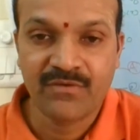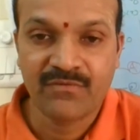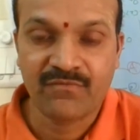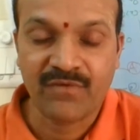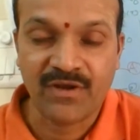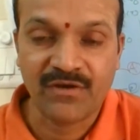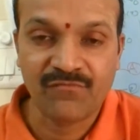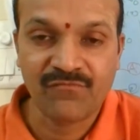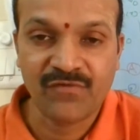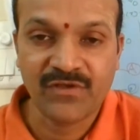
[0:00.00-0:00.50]

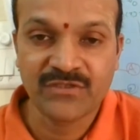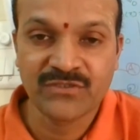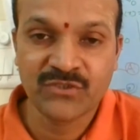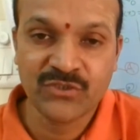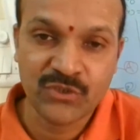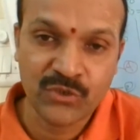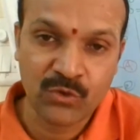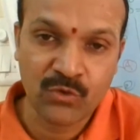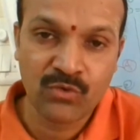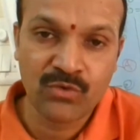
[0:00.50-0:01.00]

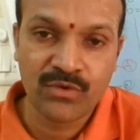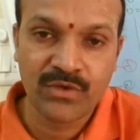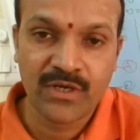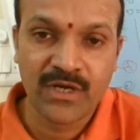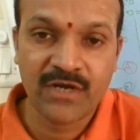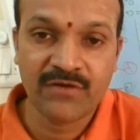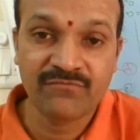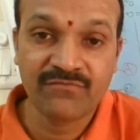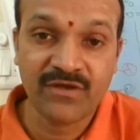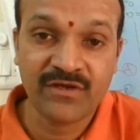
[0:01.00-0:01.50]
110
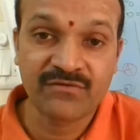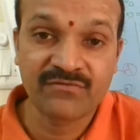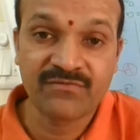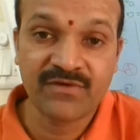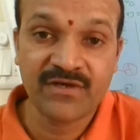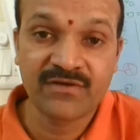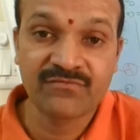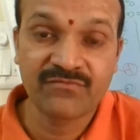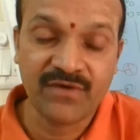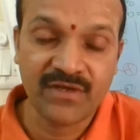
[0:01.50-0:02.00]
and
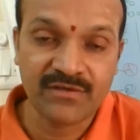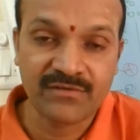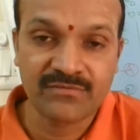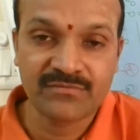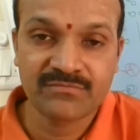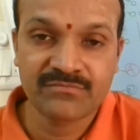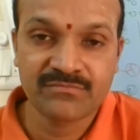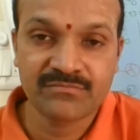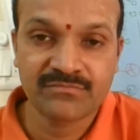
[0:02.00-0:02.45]
111.